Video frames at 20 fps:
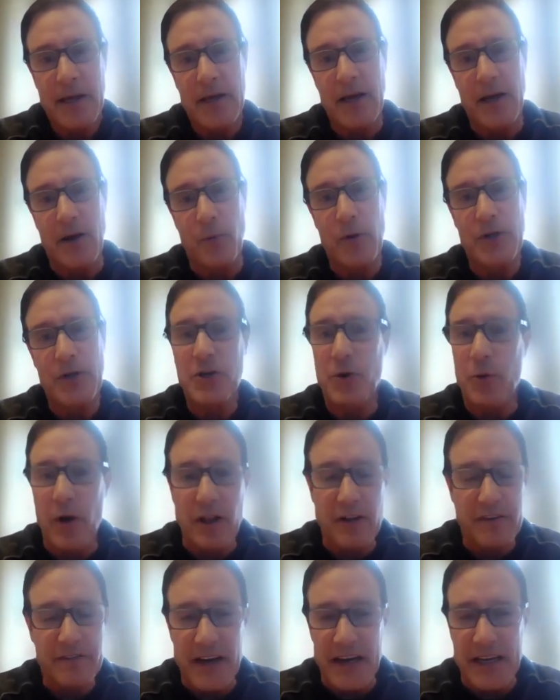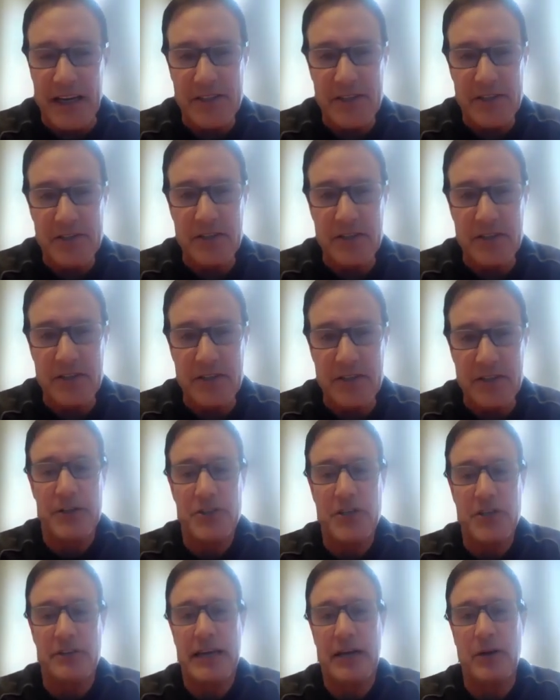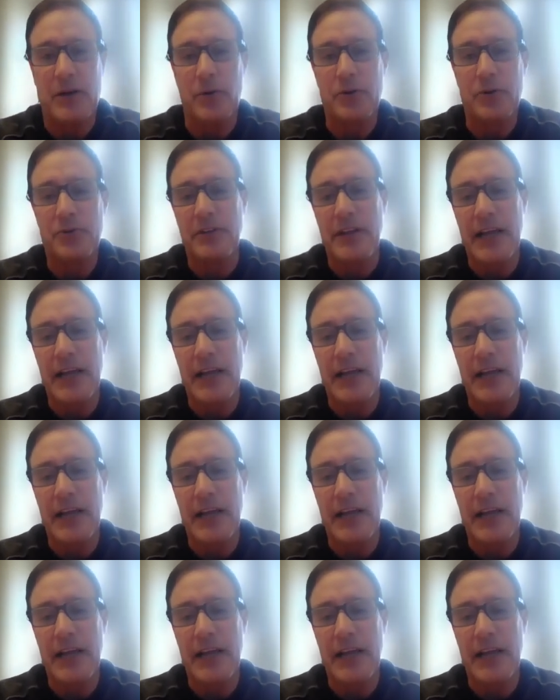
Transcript: which qualifies as government shutdown orders?